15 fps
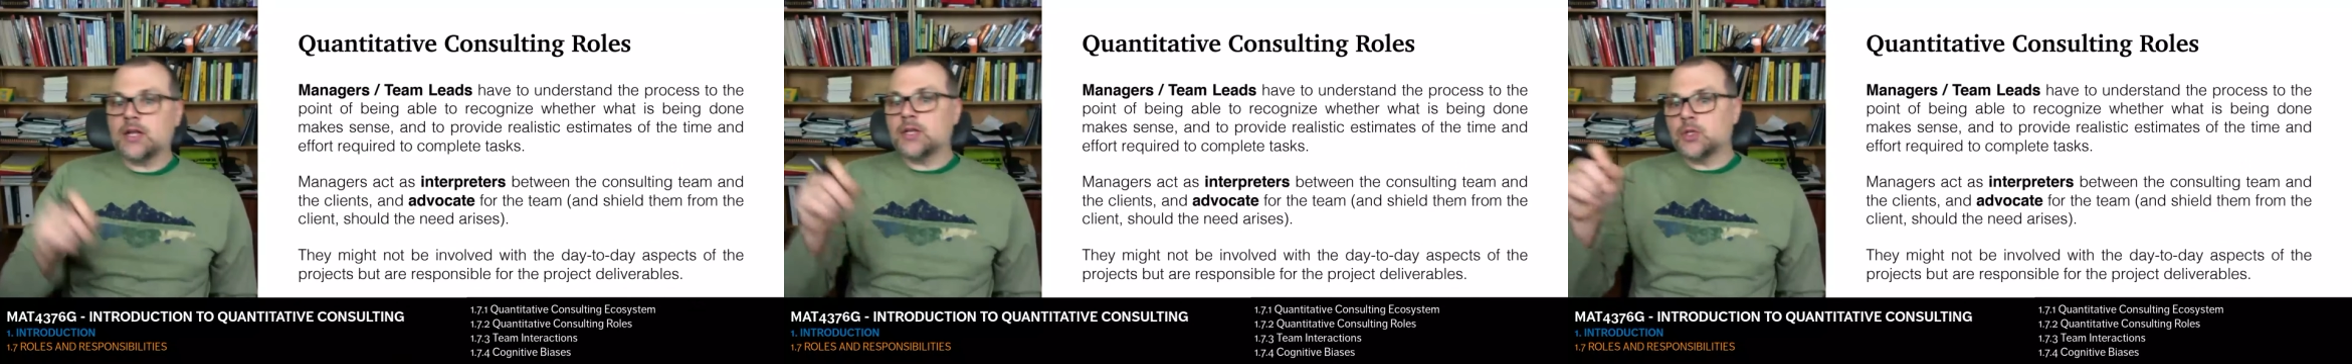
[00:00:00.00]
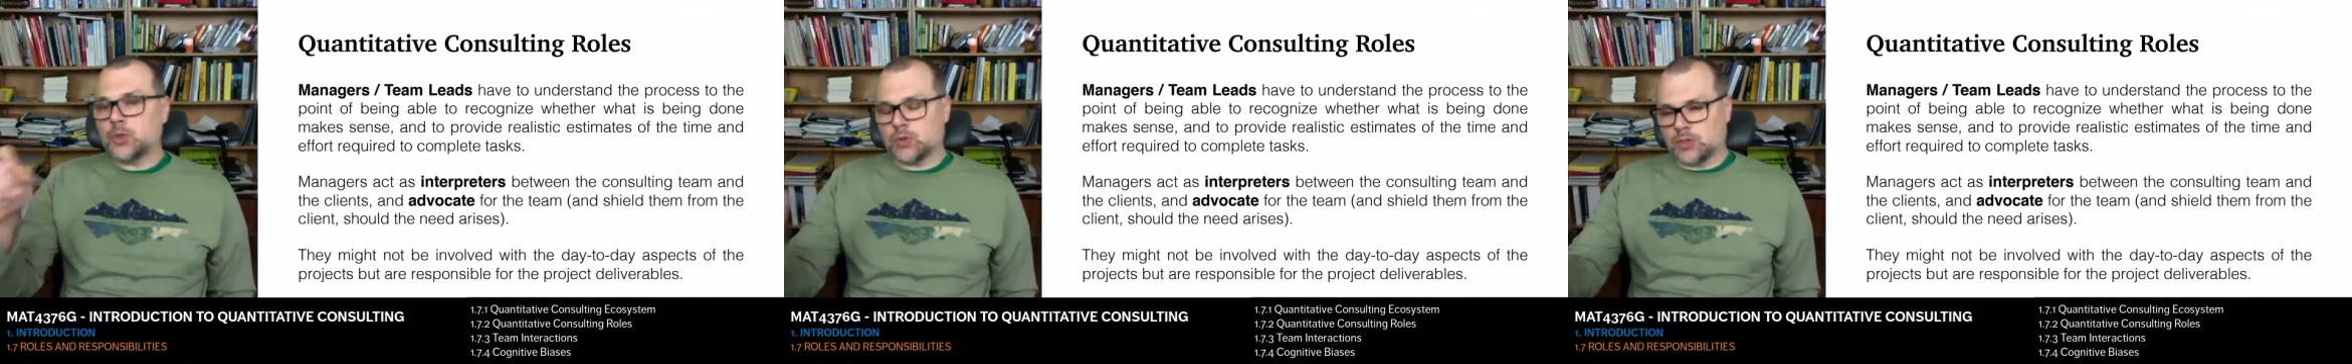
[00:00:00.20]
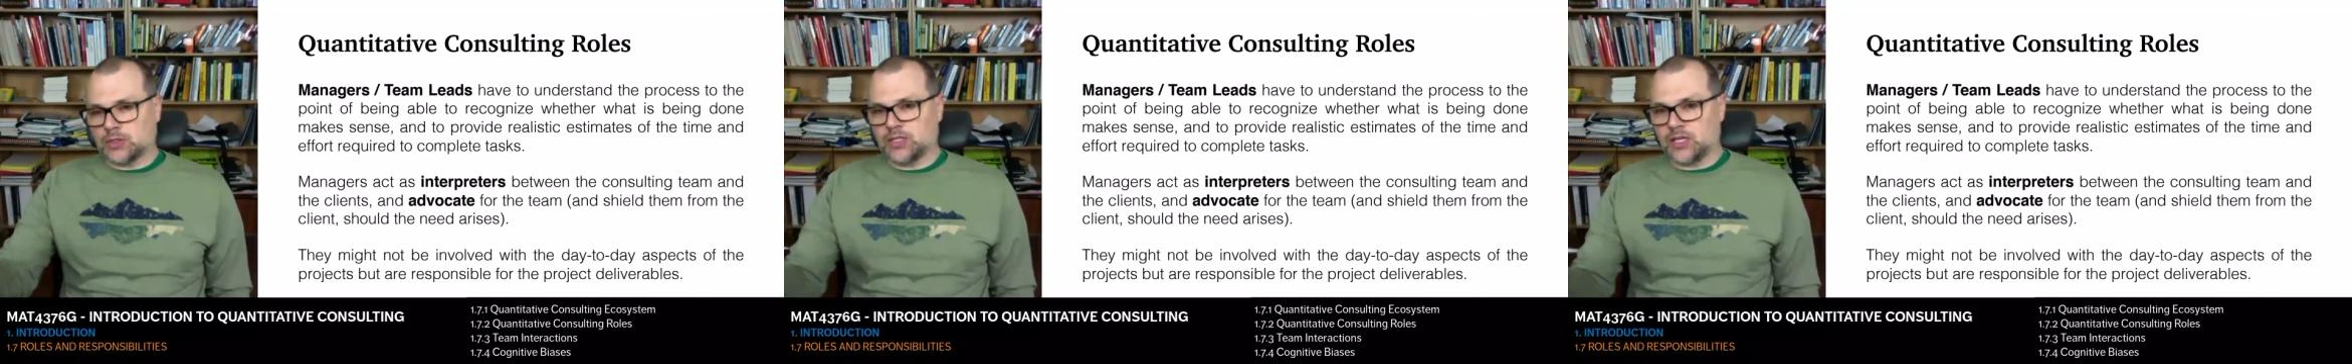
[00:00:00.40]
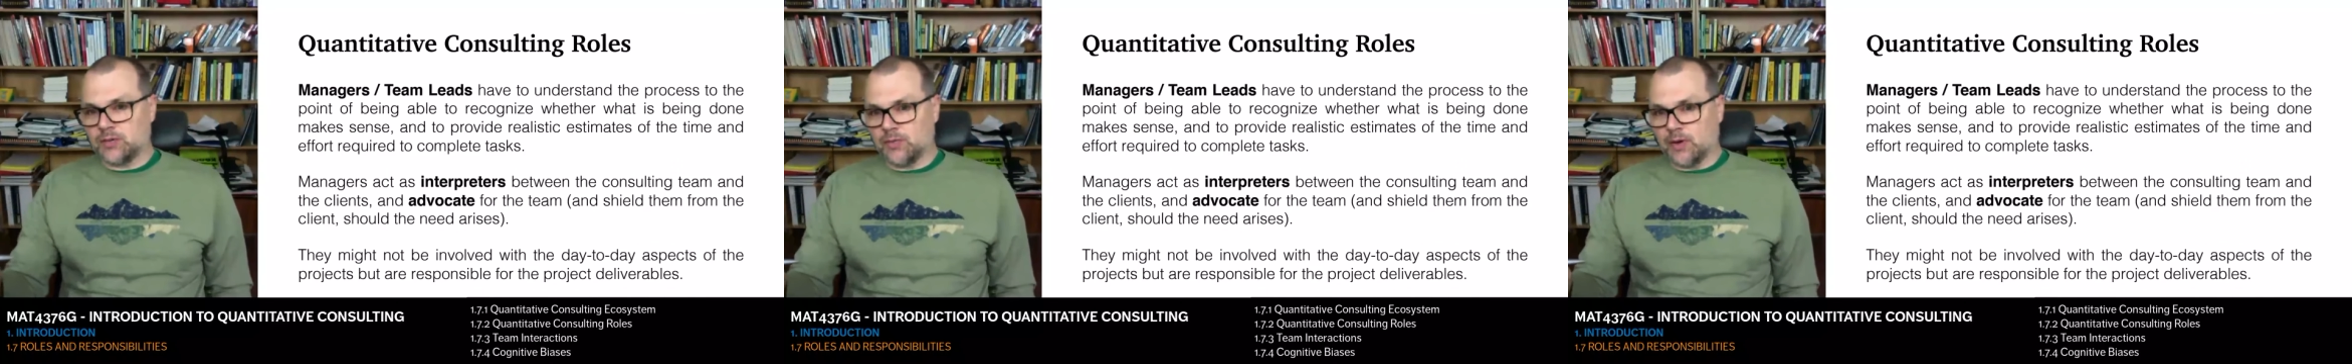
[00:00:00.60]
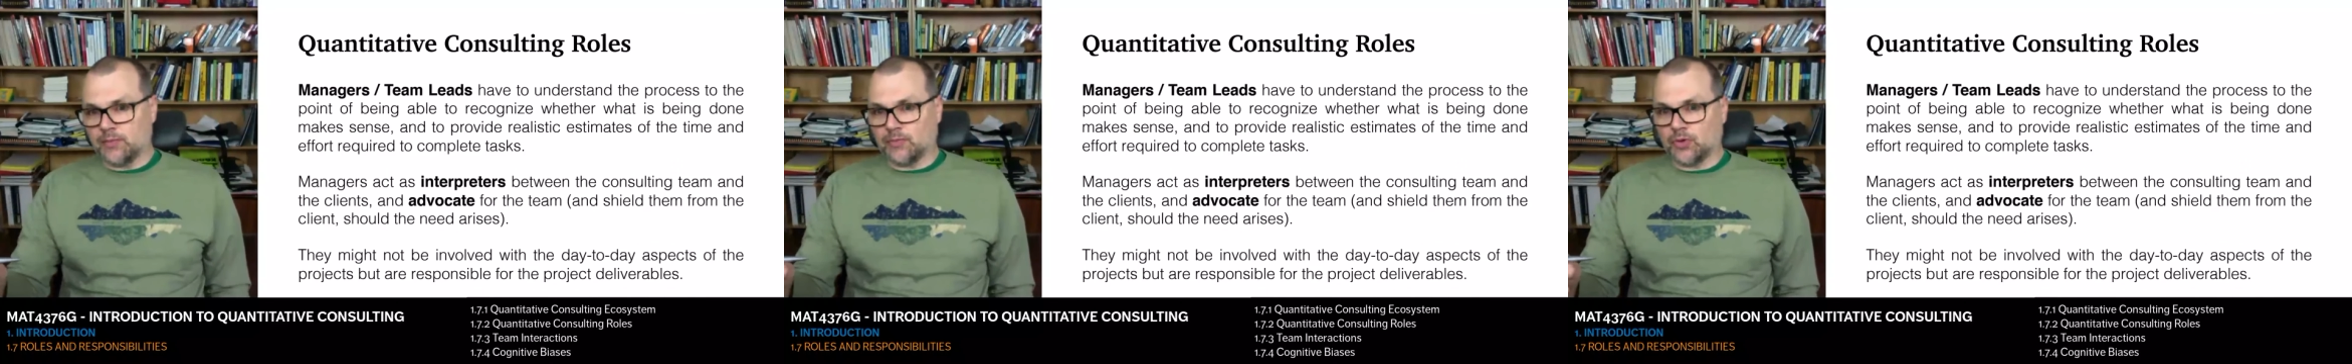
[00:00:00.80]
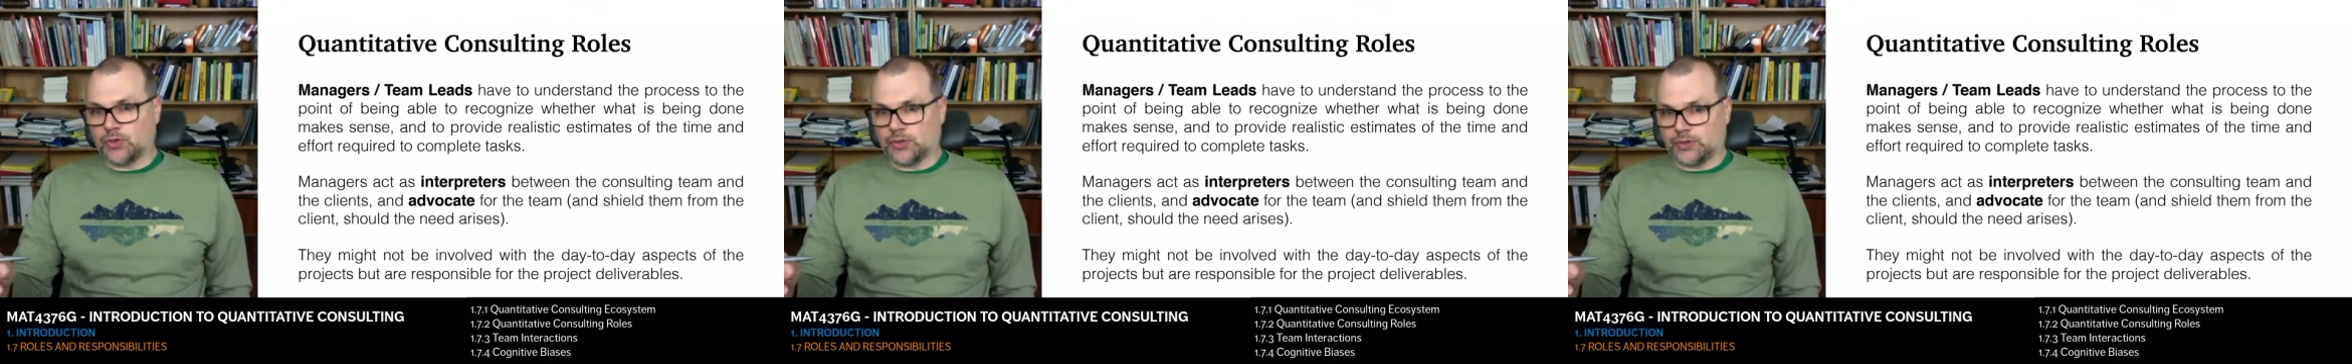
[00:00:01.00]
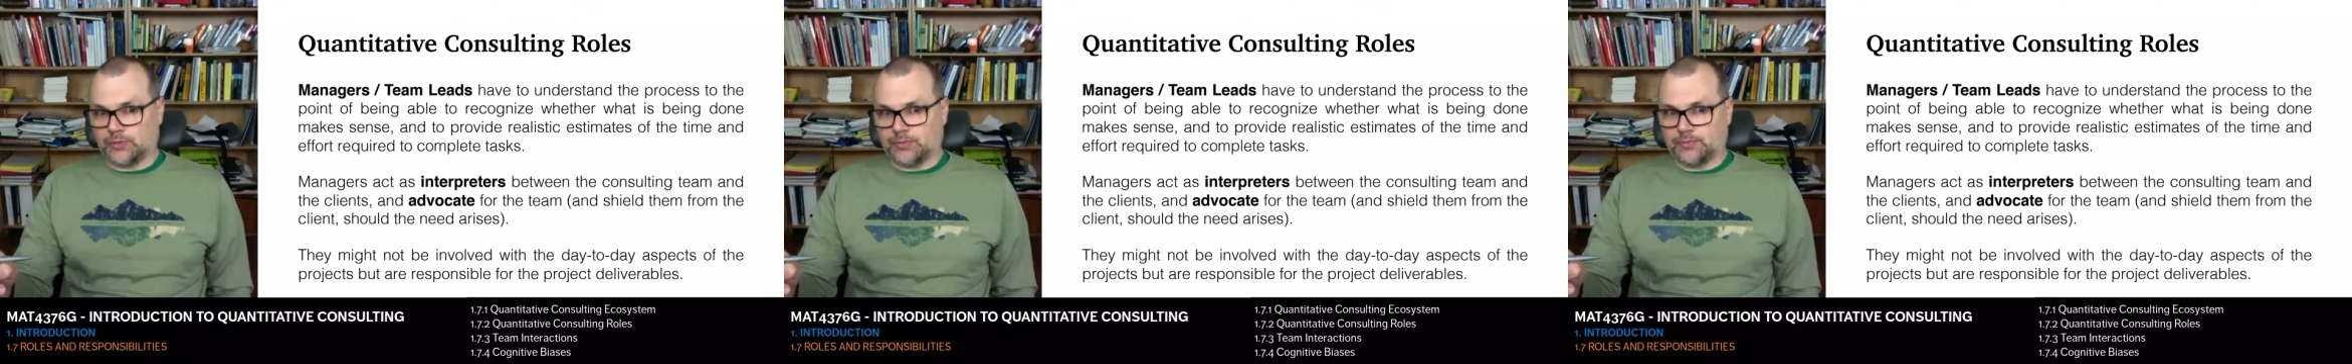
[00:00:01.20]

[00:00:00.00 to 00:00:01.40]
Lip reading: to the team members.